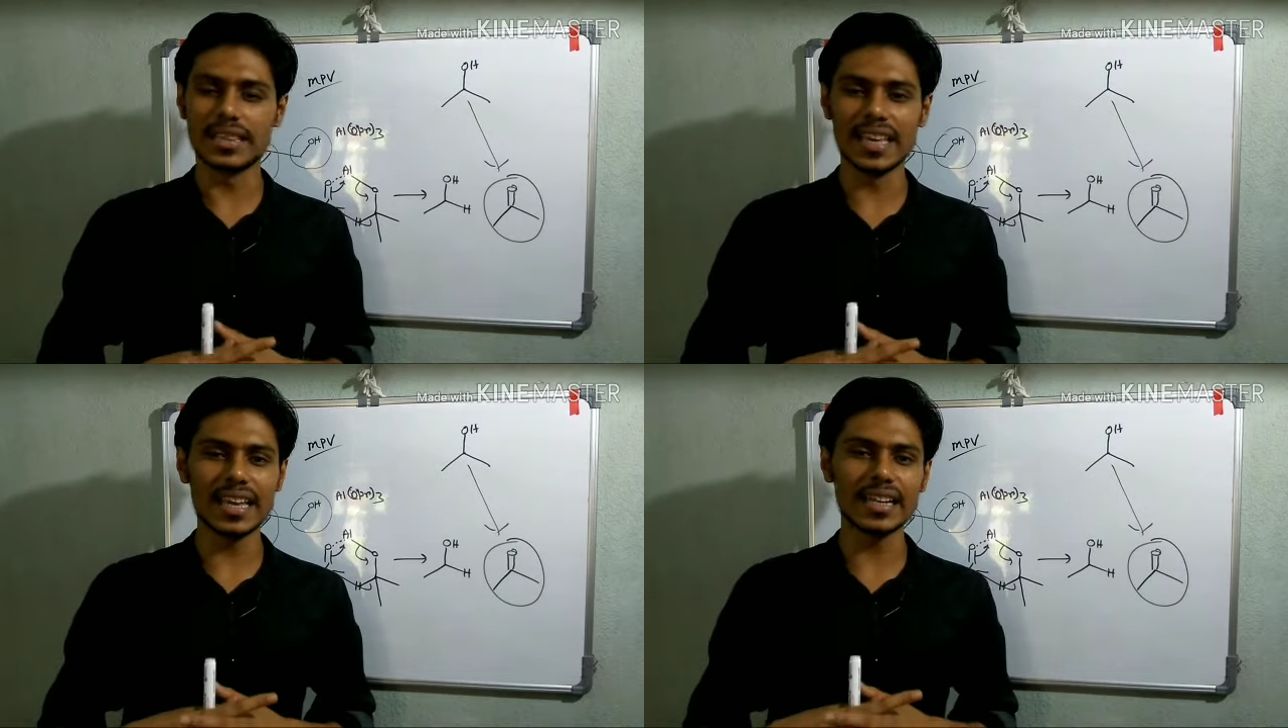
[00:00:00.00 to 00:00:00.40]

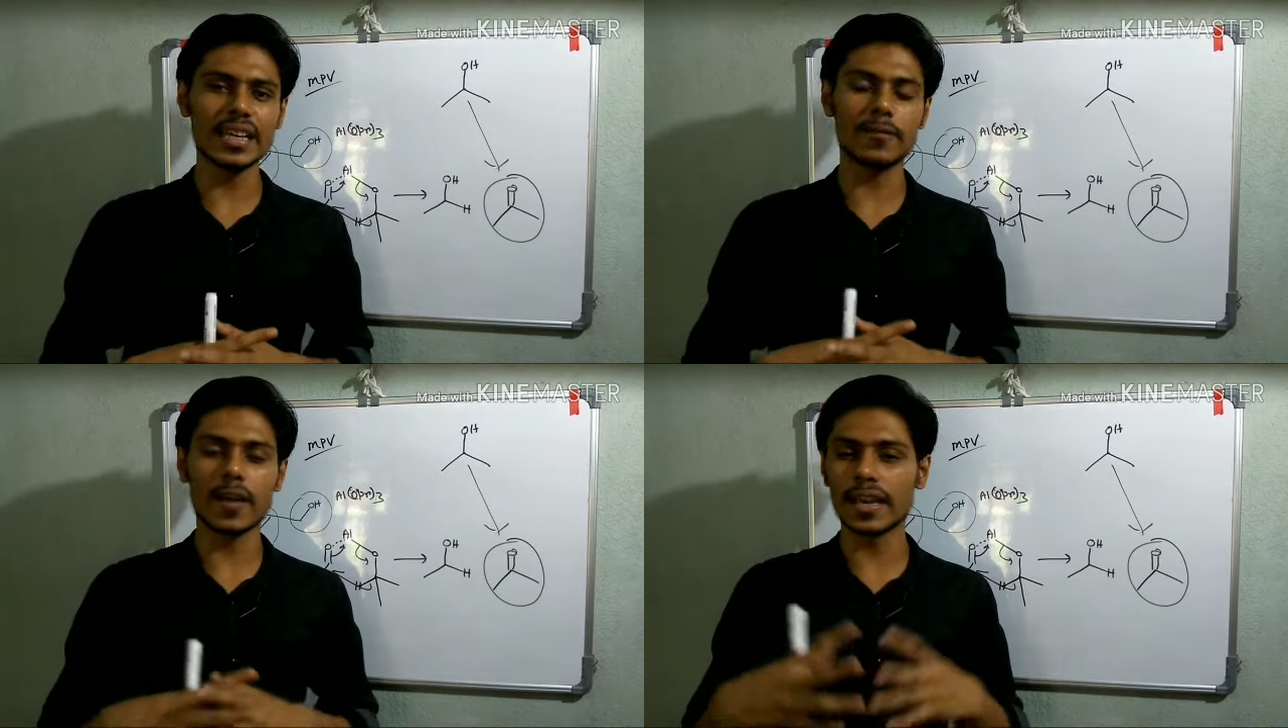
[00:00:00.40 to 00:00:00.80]
then
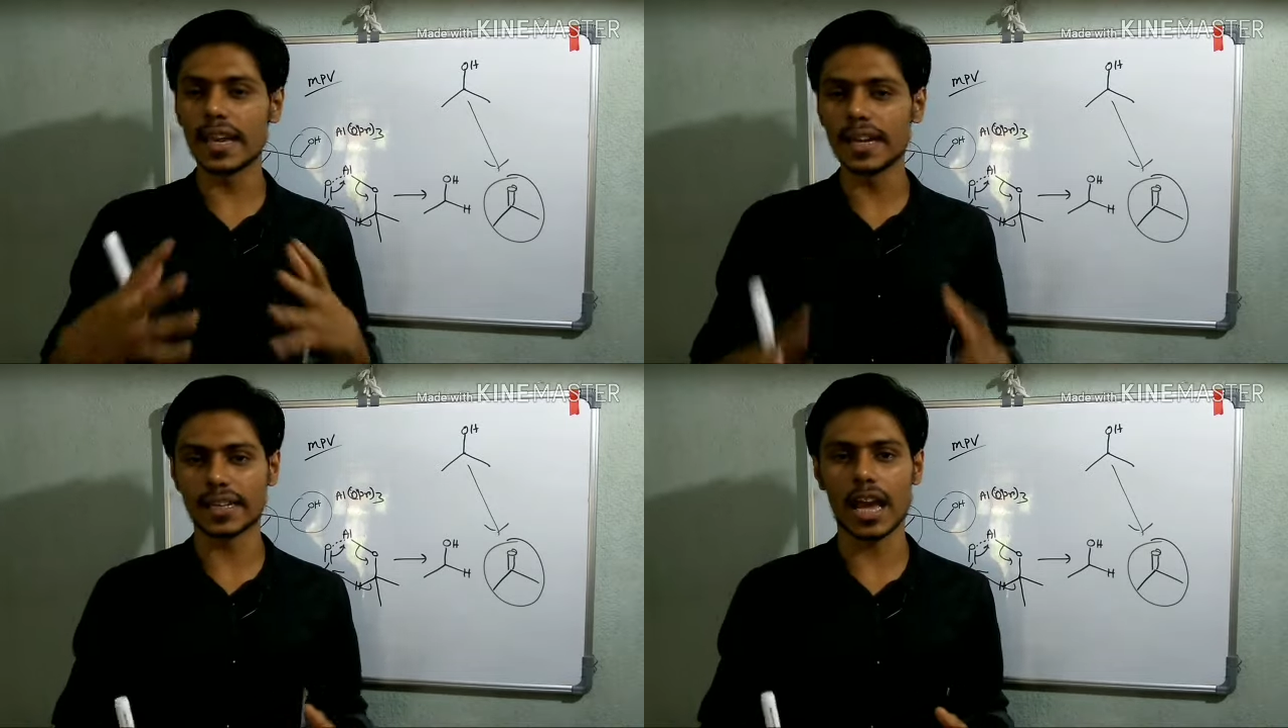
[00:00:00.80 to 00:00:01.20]
if I
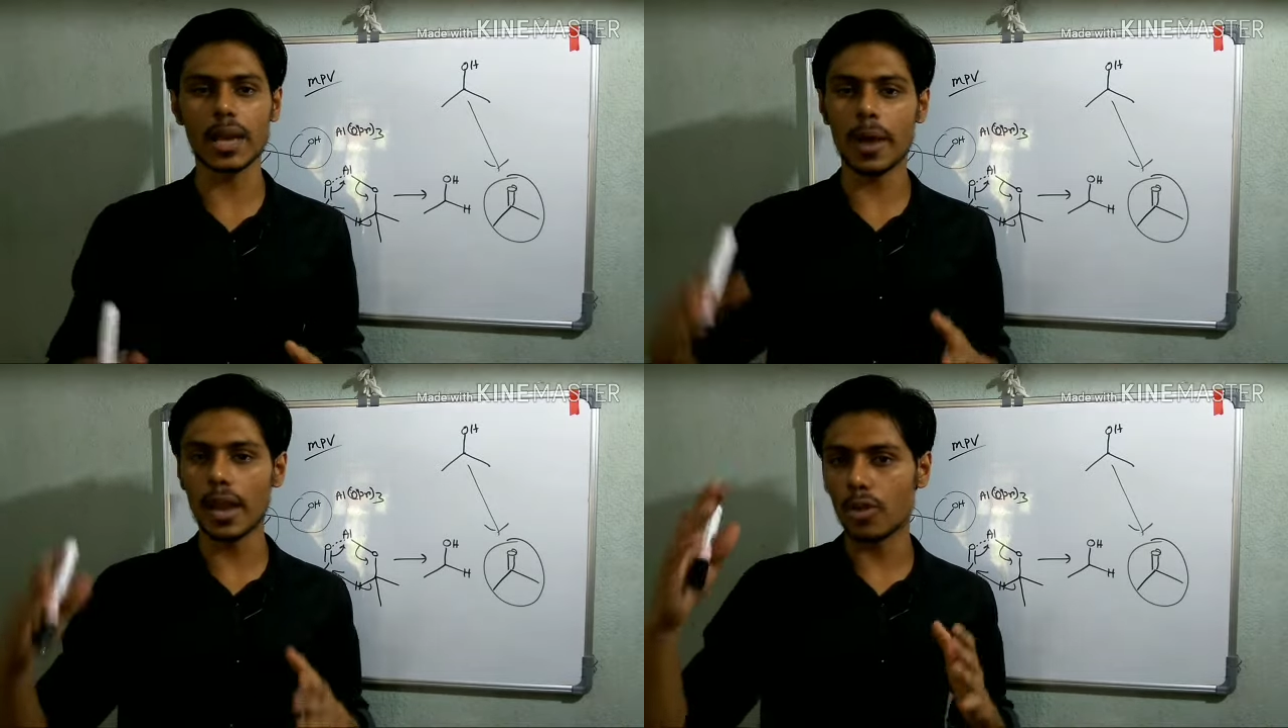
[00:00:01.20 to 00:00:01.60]
get
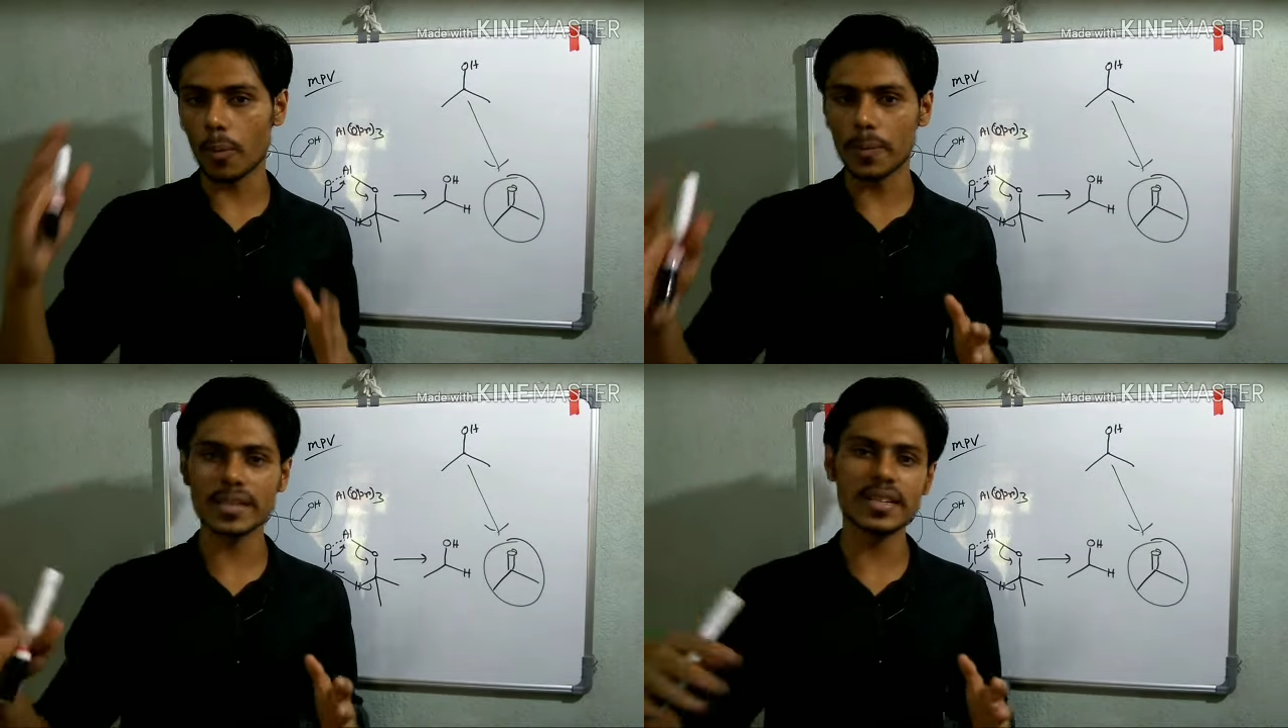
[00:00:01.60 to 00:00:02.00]
time, I will
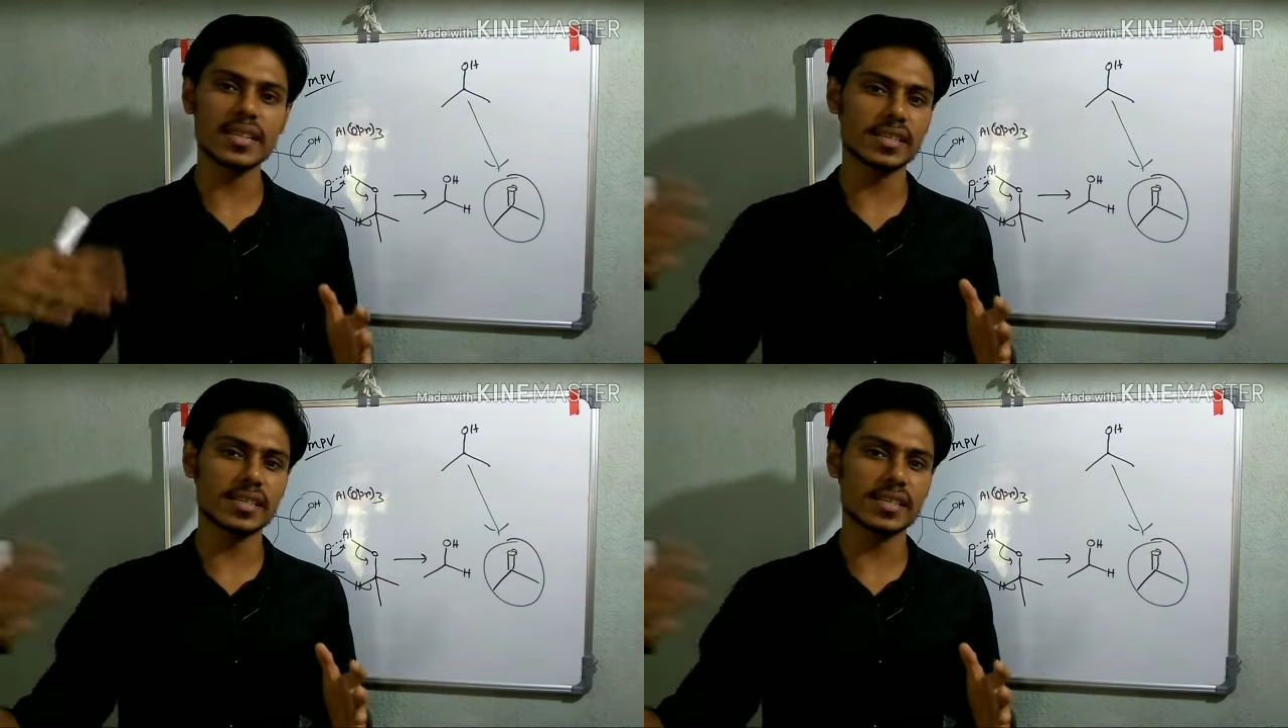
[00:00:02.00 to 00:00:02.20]
obviously